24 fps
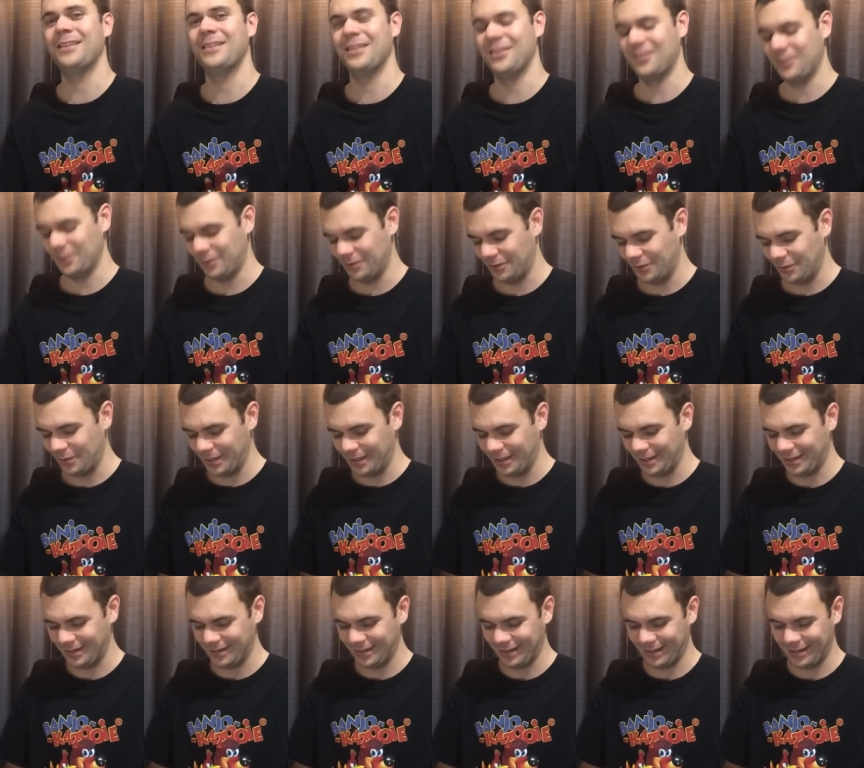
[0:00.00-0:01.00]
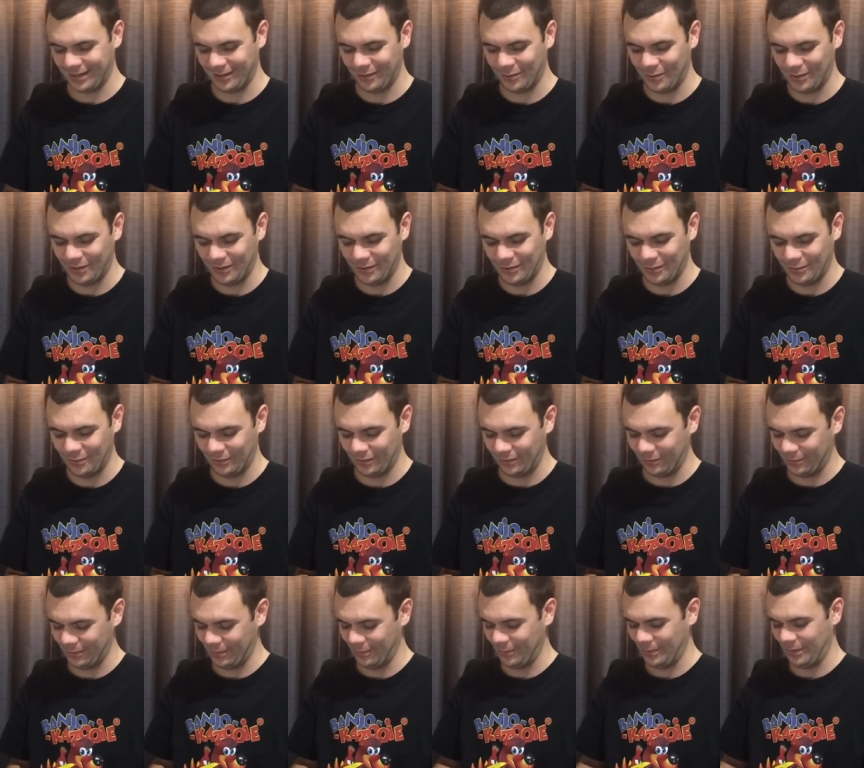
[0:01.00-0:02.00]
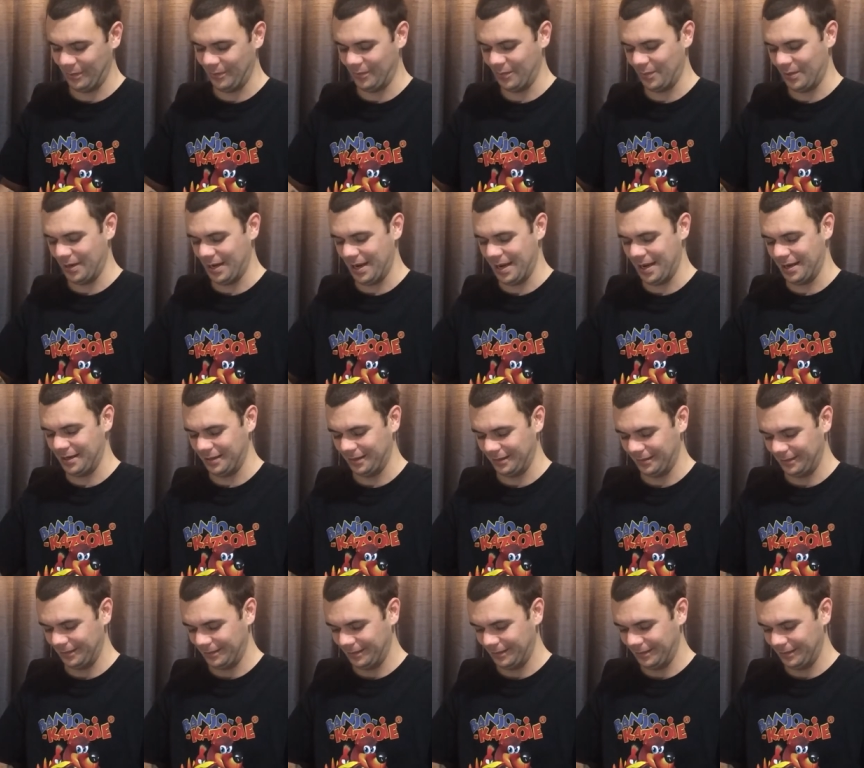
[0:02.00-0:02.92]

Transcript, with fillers: face this while doing it, because I can't quite do it quite well with one hand.